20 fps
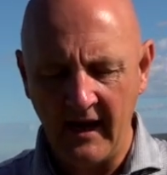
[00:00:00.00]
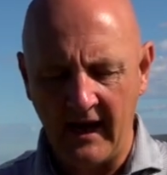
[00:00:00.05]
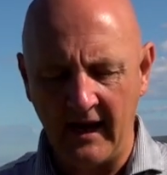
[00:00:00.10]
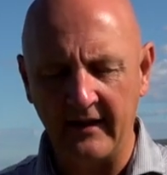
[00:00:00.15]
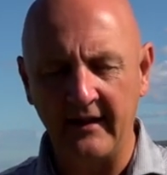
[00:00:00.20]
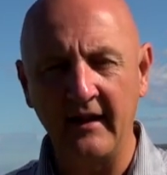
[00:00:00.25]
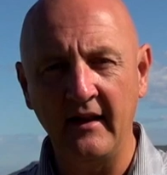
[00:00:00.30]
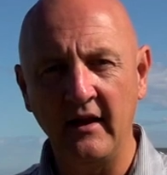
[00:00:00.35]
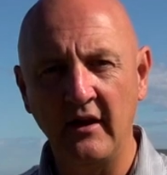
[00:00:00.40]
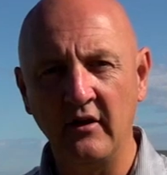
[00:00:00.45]
I
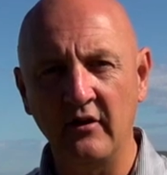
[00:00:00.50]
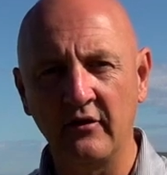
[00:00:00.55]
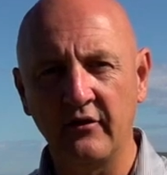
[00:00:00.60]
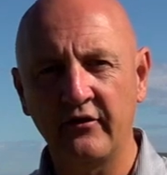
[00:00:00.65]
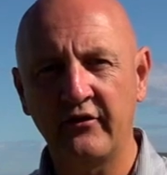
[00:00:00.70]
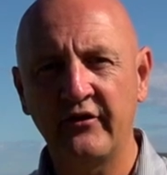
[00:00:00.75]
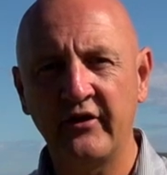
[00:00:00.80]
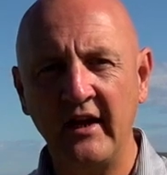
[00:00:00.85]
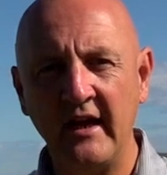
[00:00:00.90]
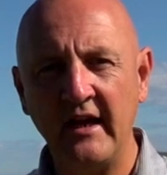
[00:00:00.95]
think you'll
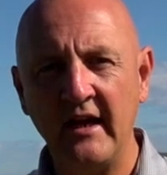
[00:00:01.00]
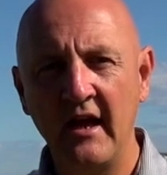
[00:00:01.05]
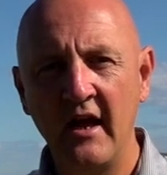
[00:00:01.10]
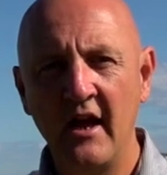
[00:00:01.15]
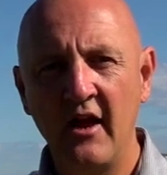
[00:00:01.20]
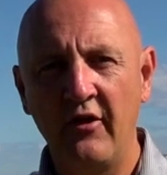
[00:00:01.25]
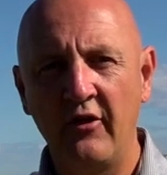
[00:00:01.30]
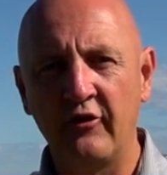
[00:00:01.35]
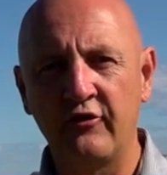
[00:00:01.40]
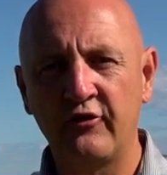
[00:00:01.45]
see
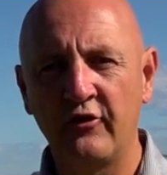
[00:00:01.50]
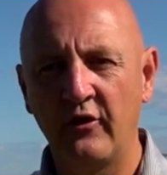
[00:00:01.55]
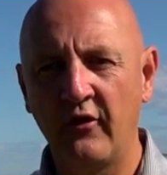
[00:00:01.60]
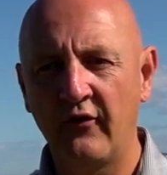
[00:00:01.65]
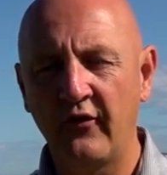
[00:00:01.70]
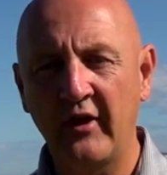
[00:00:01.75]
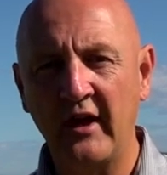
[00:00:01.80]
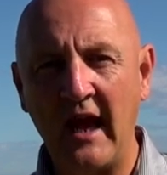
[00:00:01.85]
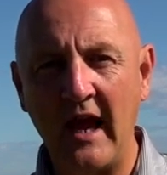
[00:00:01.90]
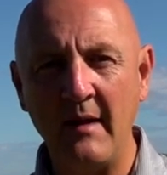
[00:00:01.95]
the sort
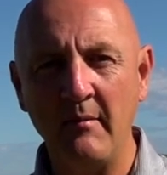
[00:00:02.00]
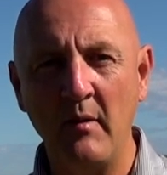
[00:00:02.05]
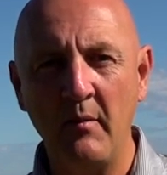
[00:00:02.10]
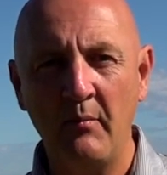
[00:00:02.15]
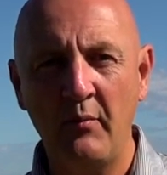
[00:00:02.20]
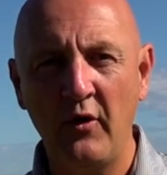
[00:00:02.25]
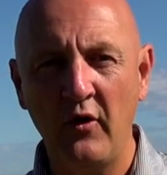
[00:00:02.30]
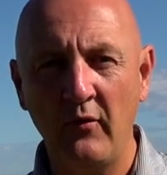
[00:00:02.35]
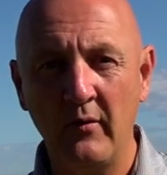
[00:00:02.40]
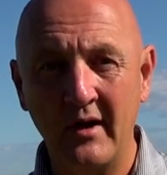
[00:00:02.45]
of game
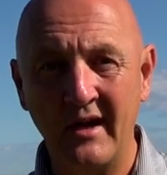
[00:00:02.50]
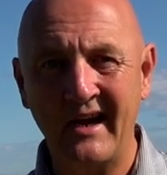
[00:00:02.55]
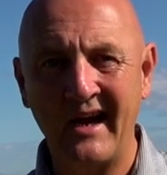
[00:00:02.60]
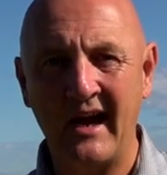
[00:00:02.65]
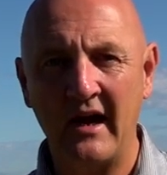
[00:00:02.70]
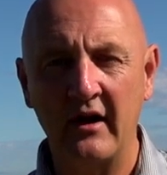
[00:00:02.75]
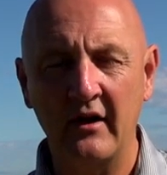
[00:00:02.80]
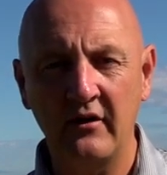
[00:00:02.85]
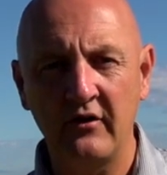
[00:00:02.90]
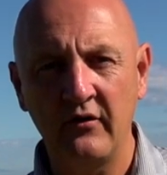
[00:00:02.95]
improvement
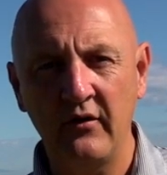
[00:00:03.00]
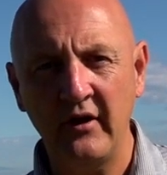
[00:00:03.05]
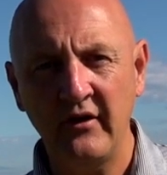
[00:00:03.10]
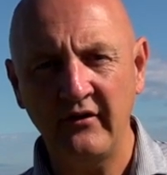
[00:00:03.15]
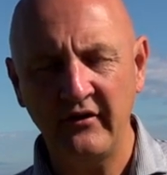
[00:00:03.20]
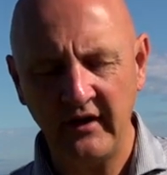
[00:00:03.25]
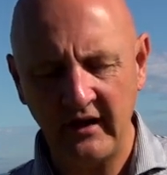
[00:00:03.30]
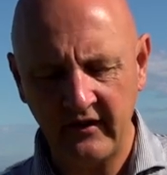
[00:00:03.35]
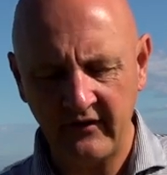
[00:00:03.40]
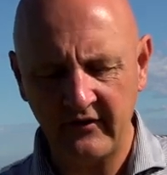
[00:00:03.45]

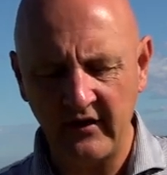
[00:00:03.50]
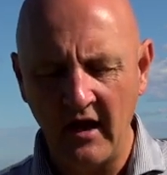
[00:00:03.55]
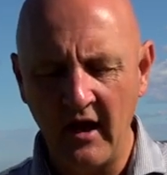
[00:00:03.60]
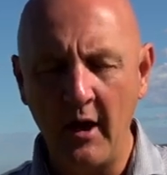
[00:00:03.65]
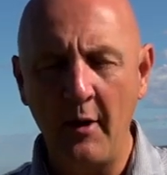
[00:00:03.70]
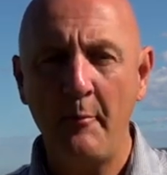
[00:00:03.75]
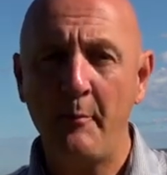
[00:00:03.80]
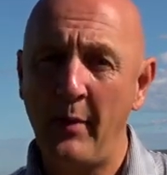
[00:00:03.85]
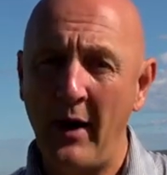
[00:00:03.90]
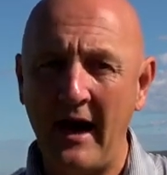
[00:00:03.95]
characteristics
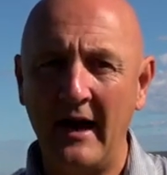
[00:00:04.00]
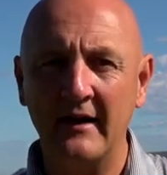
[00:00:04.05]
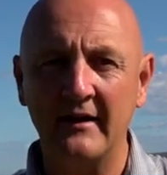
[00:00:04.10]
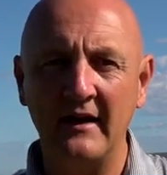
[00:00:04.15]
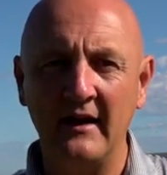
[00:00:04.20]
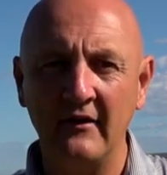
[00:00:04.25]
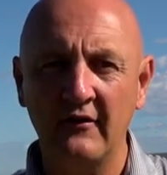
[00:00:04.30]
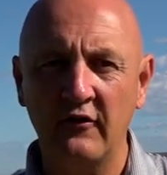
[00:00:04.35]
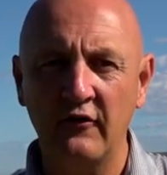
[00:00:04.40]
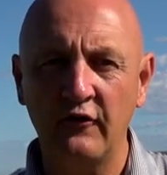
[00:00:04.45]

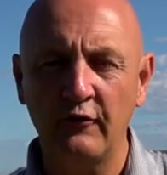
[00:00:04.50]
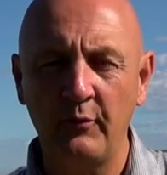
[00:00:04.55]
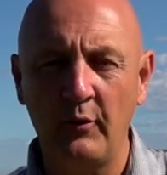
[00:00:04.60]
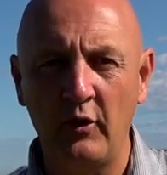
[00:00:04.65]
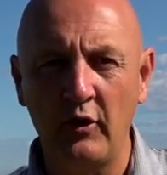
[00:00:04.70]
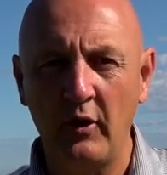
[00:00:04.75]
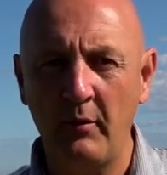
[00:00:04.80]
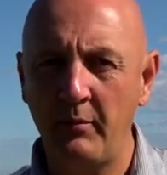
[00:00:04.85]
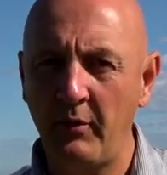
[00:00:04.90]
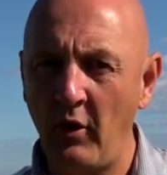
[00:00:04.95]
packed into
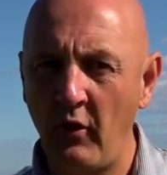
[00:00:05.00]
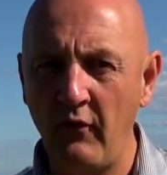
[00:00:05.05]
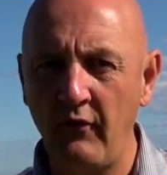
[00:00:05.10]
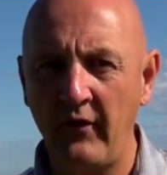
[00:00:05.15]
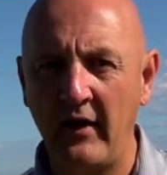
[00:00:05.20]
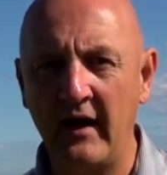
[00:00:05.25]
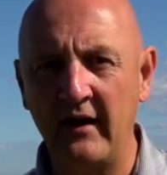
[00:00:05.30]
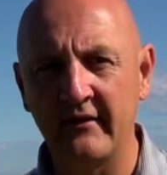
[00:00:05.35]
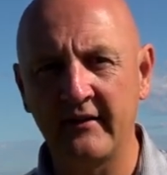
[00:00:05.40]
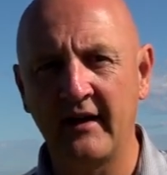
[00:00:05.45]
smaller
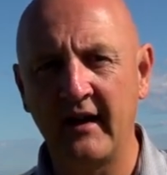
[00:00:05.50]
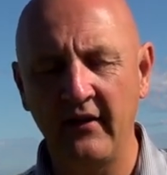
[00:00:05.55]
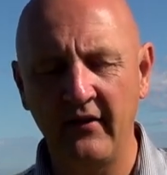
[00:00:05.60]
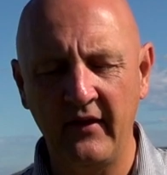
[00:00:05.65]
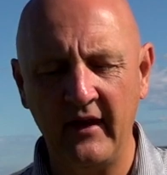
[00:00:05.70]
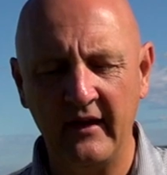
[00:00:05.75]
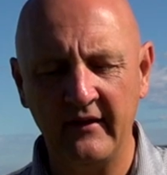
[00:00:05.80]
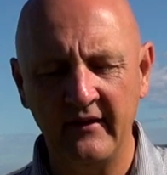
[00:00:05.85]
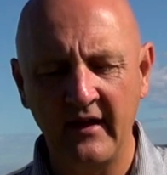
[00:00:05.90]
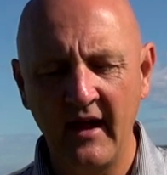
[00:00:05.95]
profiles like
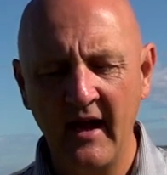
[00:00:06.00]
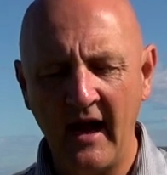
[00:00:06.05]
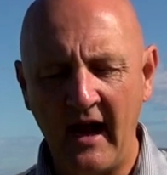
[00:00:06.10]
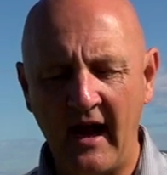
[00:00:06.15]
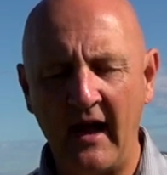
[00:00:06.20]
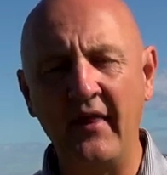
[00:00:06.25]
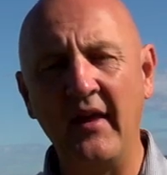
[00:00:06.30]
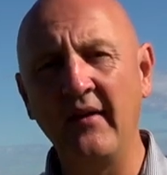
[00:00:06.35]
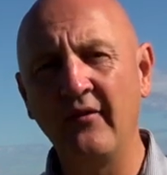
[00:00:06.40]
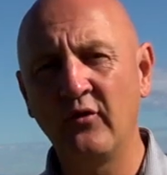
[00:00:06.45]
this
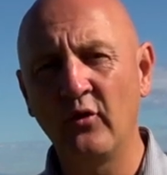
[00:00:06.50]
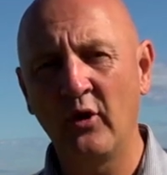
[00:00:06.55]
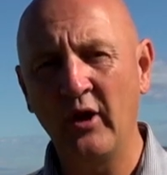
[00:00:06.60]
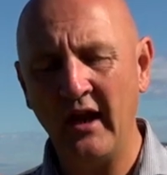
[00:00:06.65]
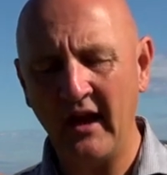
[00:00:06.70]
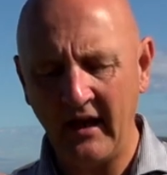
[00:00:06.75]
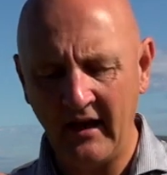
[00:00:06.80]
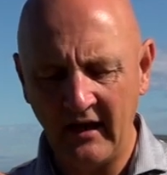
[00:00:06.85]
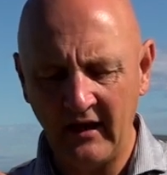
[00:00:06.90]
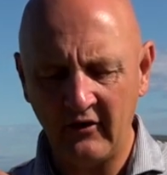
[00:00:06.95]
and they've done
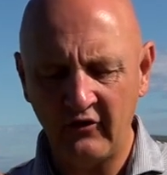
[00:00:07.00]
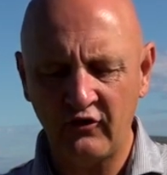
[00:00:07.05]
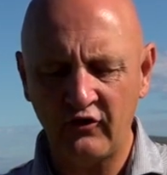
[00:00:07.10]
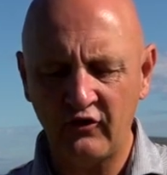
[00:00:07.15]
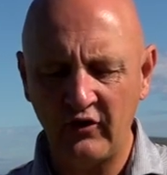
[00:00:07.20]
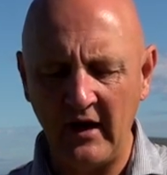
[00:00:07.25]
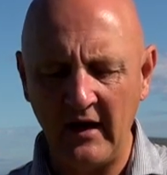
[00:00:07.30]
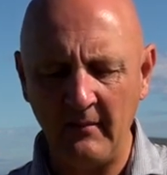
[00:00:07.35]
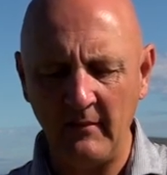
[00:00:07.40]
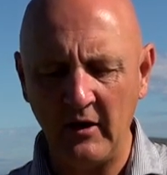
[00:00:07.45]
it in an
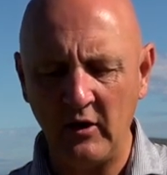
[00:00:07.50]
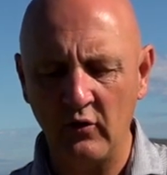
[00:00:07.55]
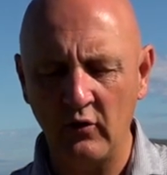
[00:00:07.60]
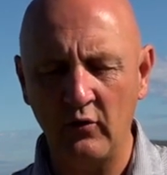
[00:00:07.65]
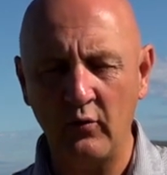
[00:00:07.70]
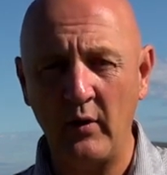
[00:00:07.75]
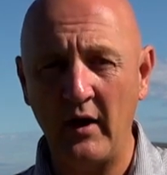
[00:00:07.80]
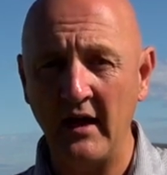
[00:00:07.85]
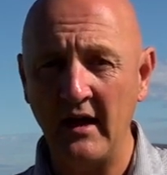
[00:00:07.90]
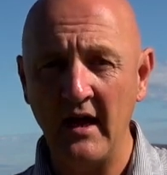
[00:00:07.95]
extremely
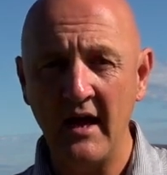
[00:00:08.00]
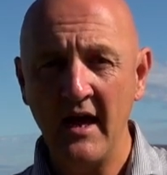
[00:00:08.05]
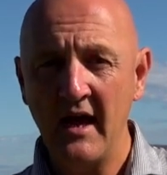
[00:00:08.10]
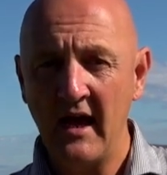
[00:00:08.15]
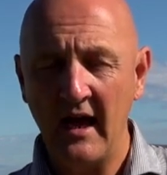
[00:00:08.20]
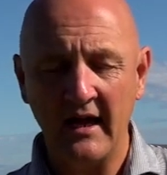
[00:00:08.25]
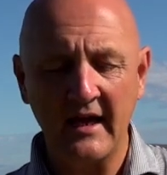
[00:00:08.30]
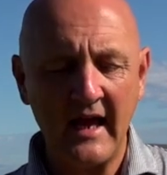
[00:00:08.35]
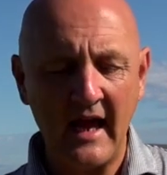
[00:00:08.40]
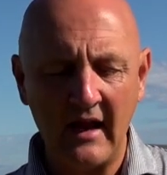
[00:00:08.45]
good way.
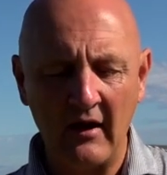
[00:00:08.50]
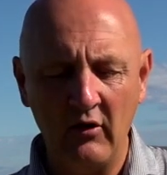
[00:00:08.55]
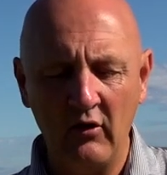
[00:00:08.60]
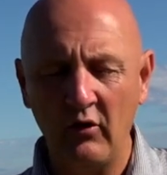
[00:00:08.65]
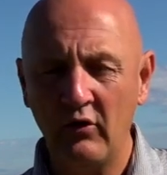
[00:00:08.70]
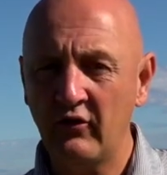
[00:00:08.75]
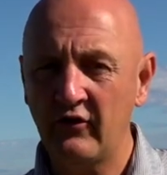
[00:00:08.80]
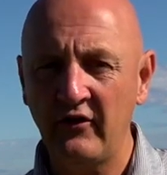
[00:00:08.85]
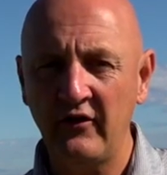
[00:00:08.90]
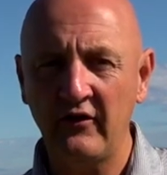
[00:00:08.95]
Again
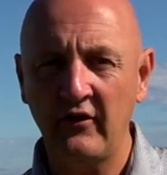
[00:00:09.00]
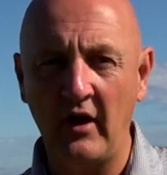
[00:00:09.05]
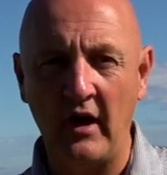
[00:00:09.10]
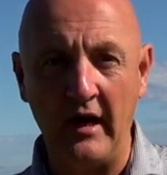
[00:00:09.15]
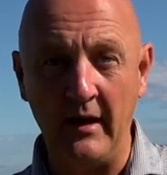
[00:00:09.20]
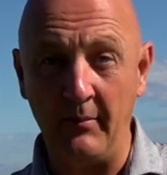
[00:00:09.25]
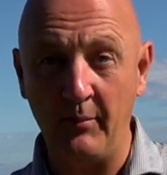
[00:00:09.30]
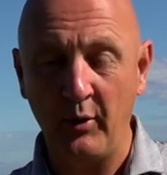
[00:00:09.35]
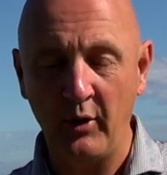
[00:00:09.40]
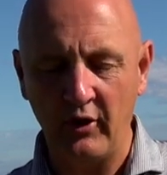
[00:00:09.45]
looks is
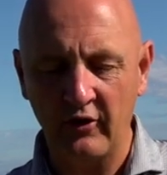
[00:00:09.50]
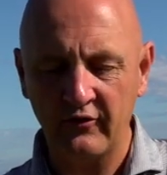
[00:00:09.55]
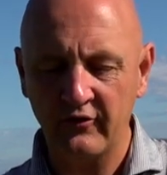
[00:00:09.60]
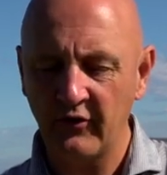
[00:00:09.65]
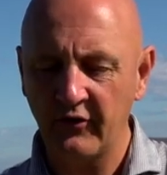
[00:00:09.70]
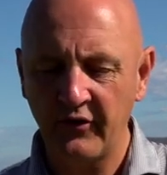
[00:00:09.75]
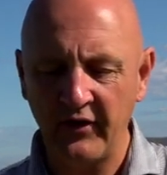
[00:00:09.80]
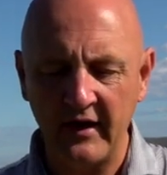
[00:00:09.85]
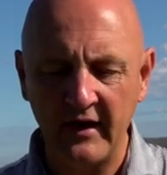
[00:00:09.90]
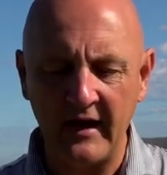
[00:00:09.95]
a
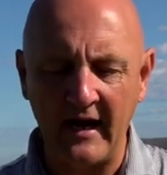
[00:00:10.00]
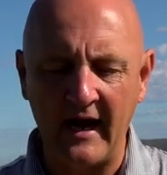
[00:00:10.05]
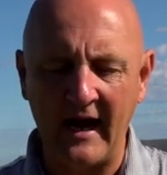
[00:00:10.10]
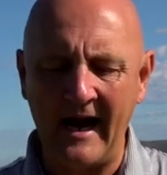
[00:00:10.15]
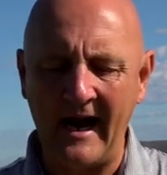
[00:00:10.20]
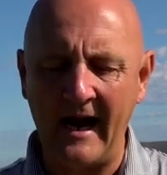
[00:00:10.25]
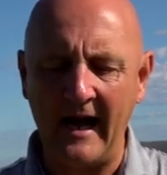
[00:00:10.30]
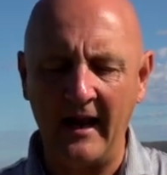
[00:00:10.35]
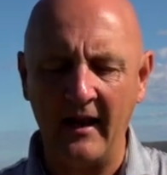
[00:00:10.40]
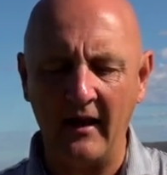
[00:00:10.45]
personal thing,
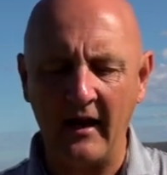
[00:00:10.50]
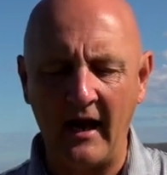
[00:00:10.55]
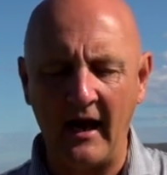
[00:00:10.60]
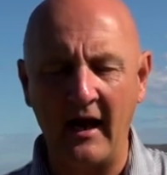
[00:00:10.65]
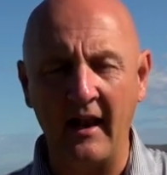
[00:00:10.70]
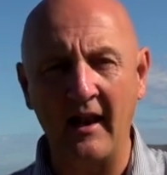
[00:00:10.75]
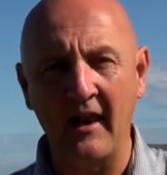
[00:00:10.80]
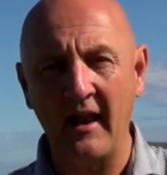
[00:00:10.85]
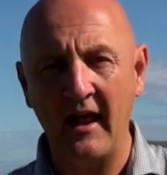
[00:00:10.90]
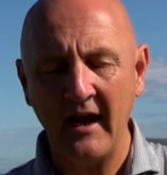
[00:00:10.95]
i
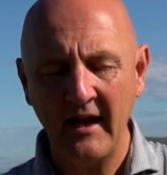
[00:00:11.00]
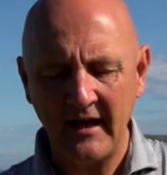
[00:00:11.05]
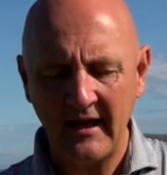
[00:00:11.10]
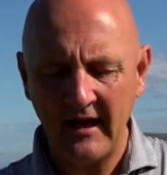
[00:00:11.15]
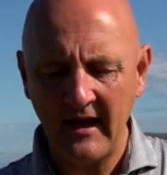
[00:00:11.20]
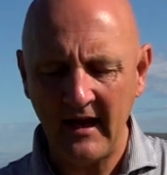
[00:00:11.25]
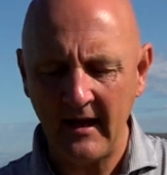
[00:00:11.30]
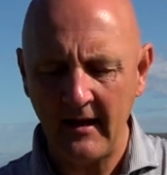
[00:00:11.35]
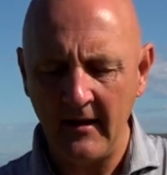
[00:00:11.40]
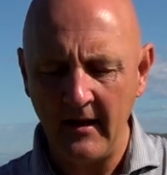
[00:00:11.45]
I
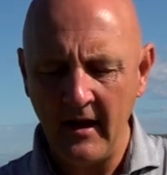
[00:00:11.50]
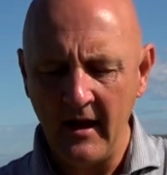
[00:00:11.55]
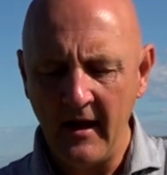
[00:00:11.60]
like it